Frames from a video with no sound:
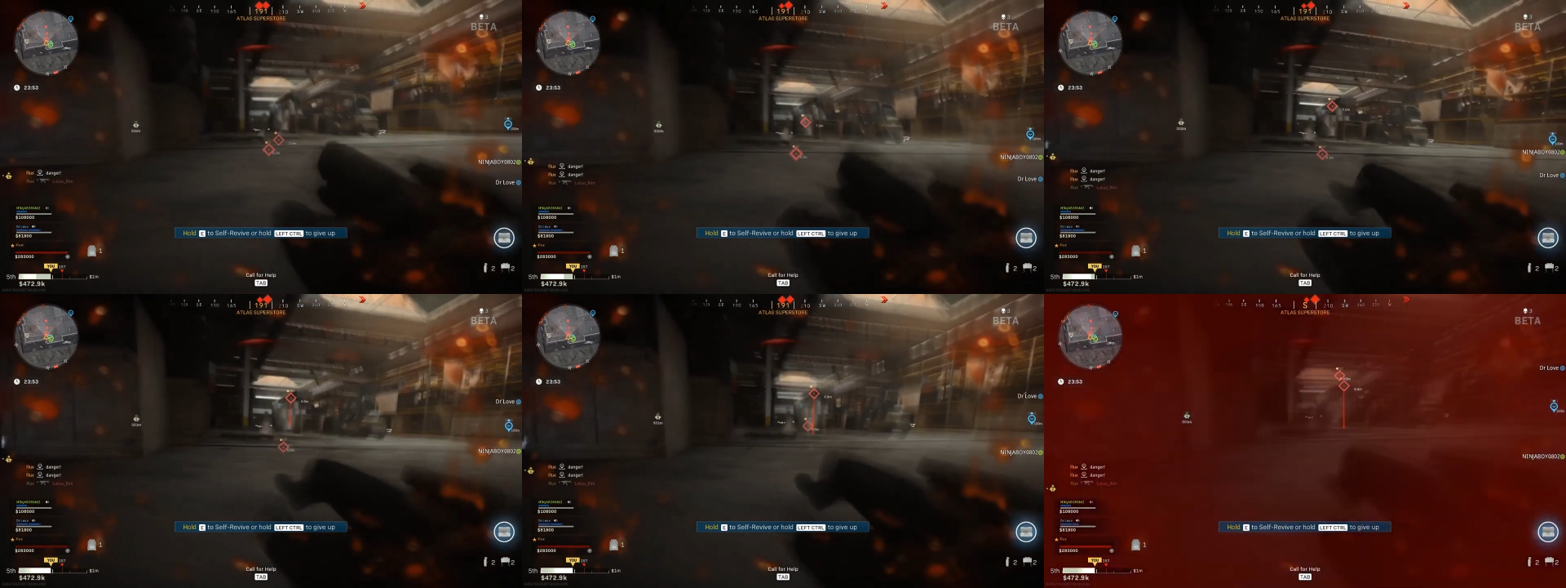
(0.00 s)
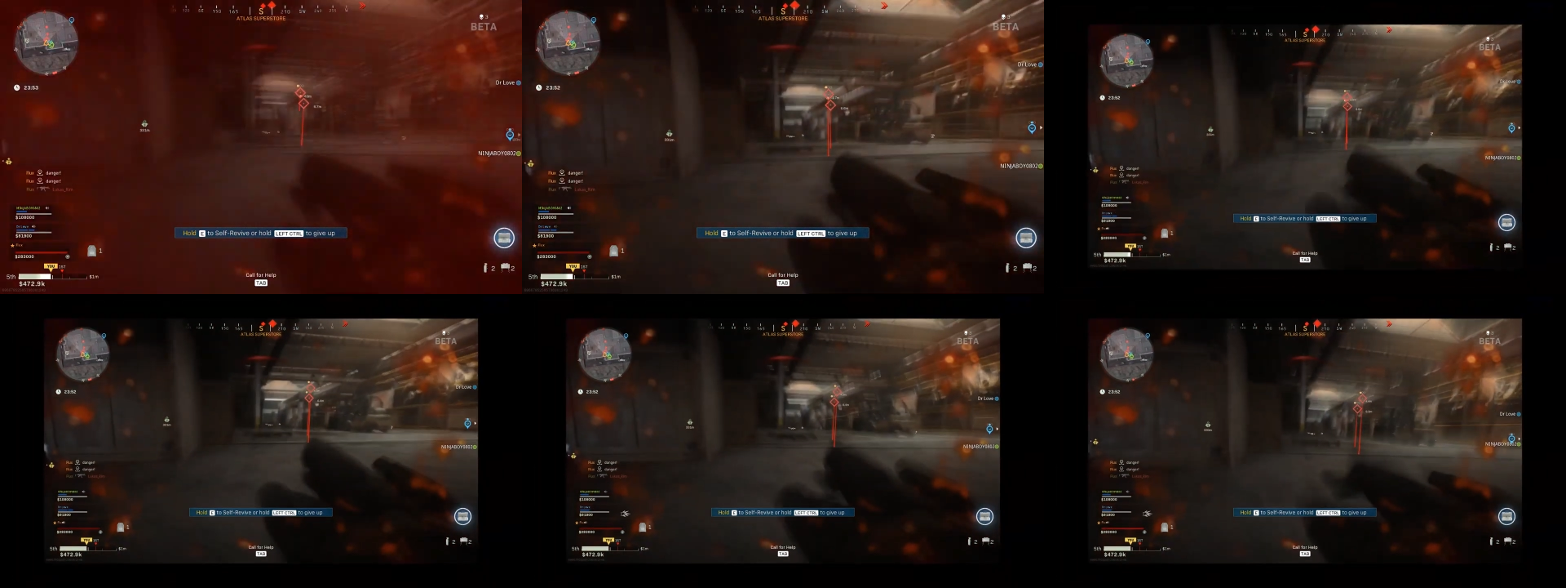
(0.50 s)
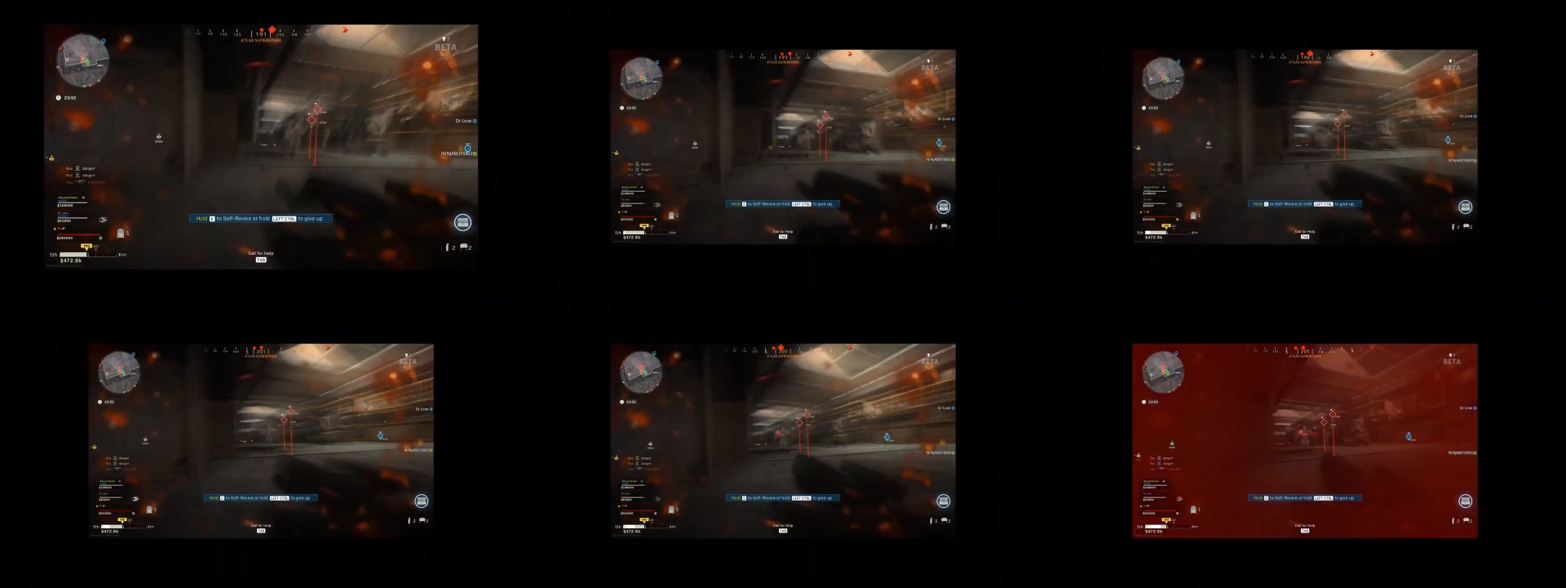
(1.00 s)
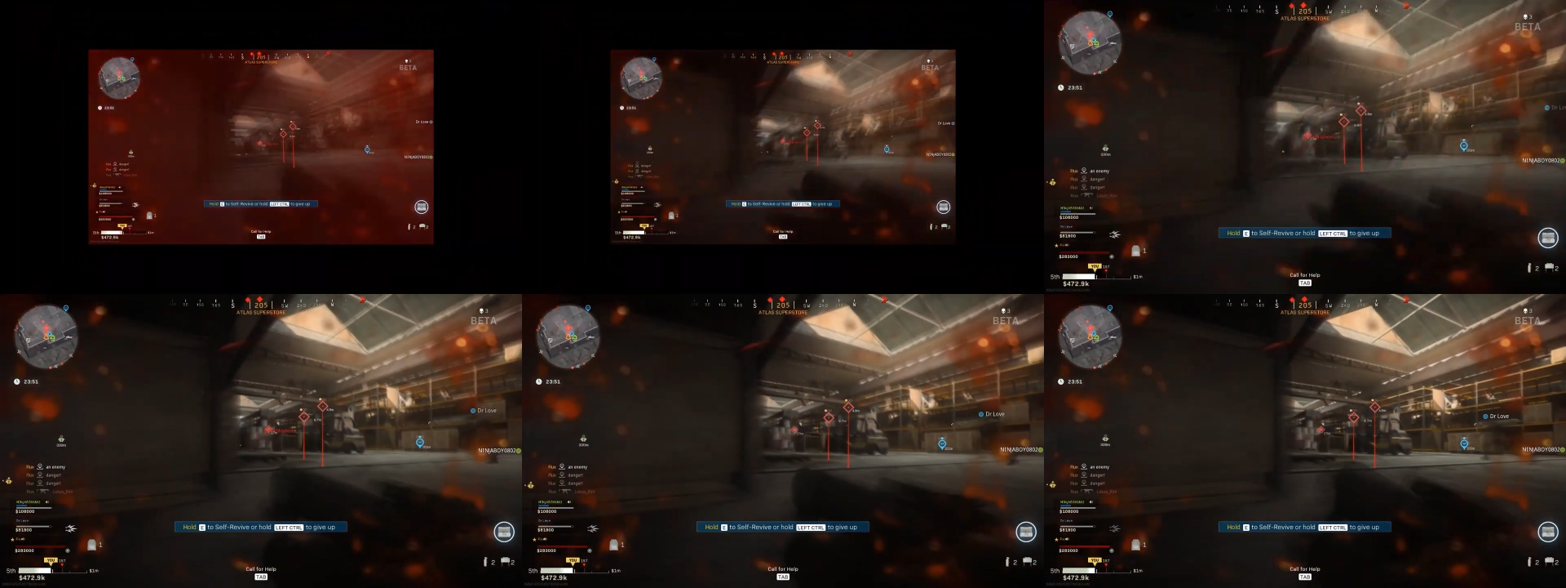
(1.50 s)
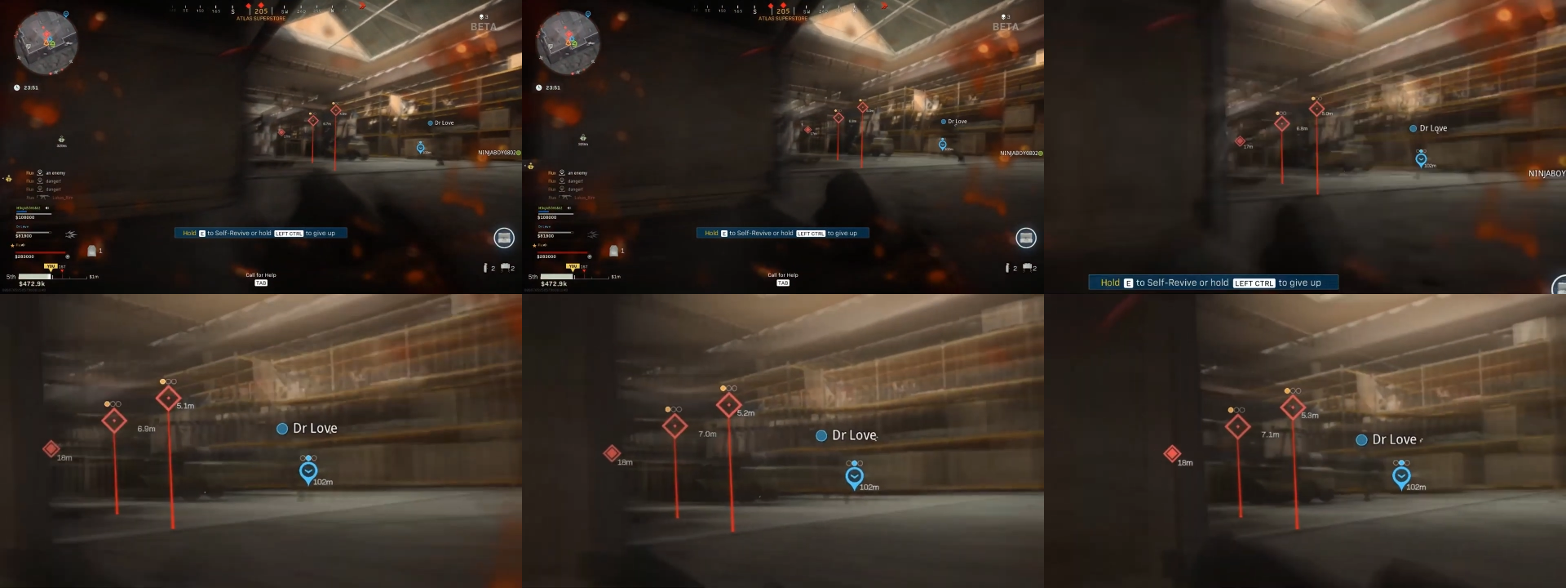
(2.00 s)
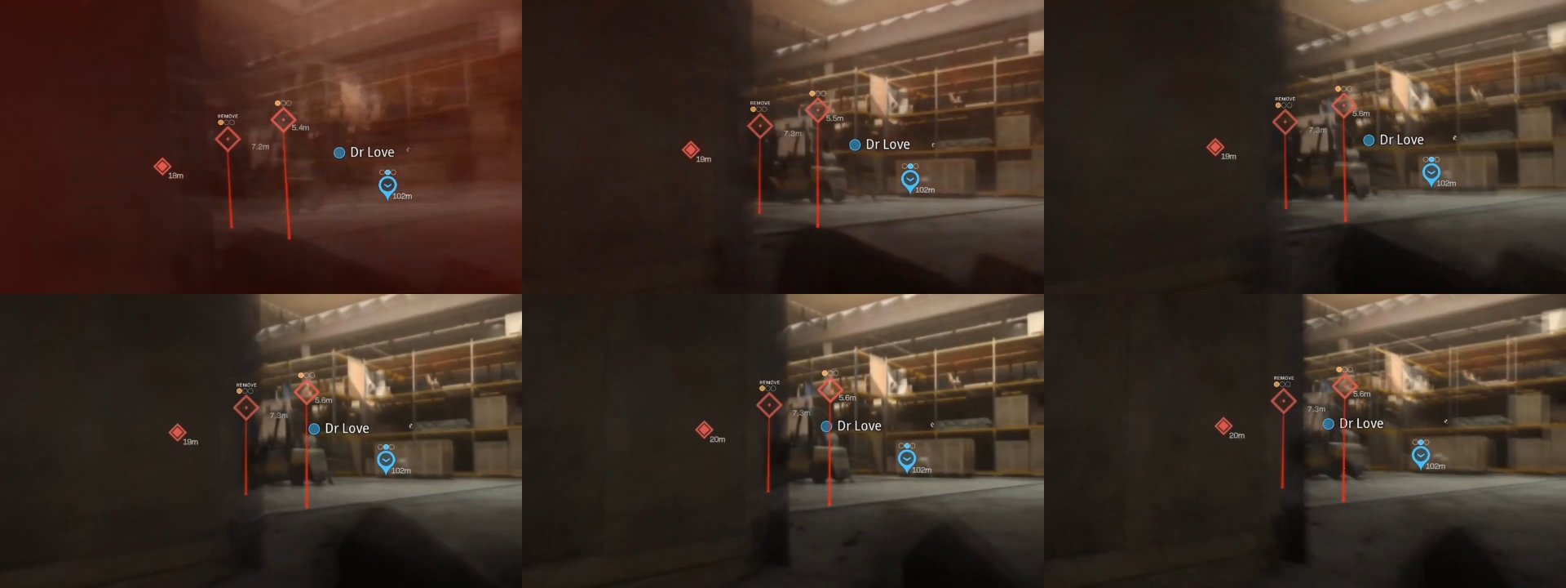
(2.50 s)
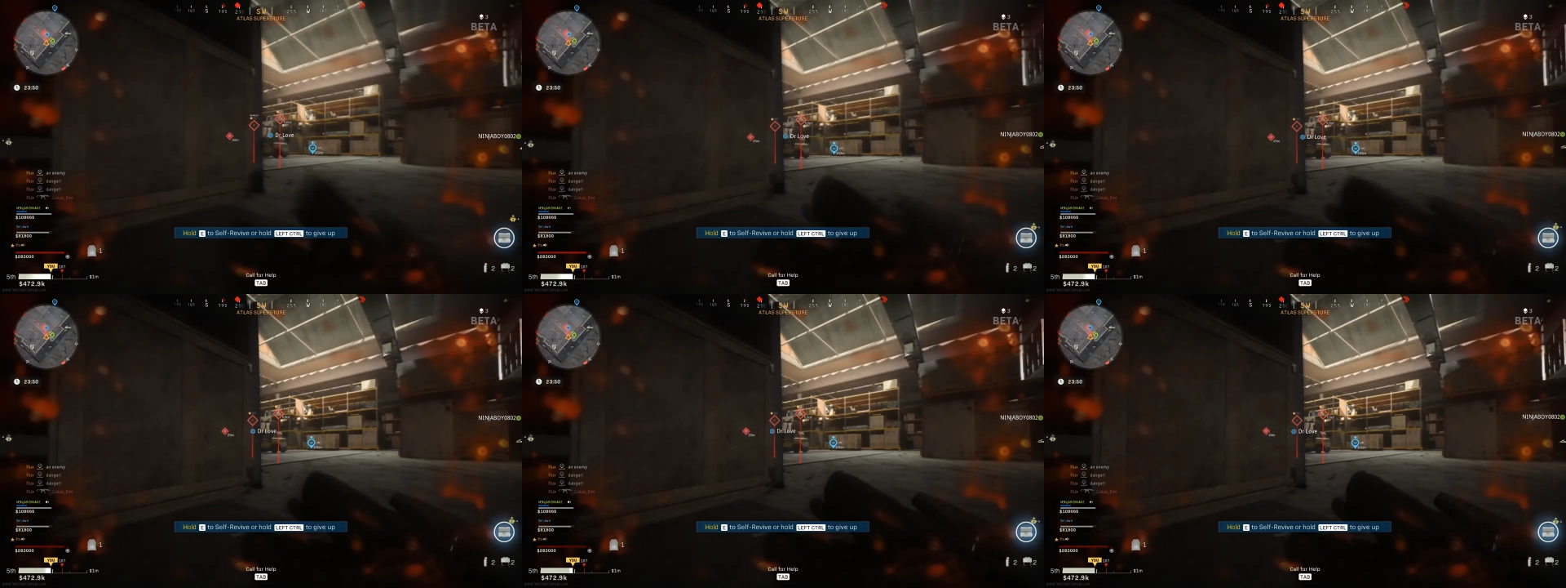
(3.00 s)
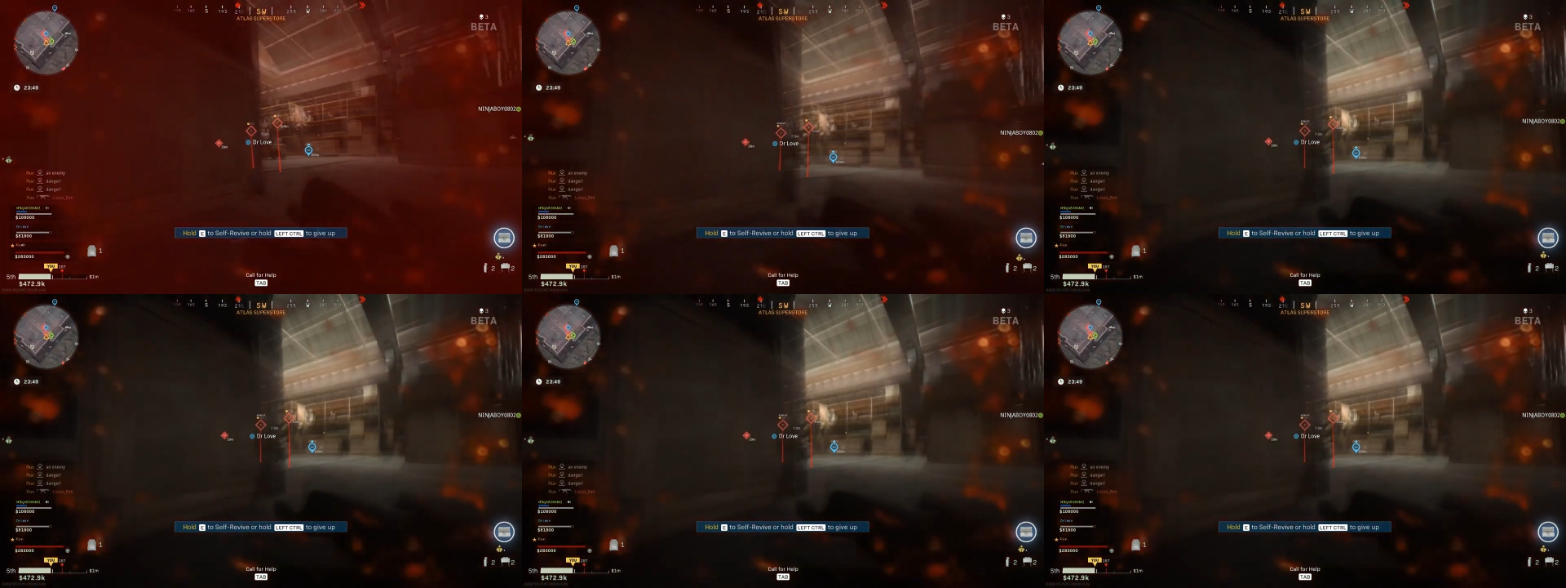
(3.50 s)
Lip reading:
No face is visible, so there are no lips to read.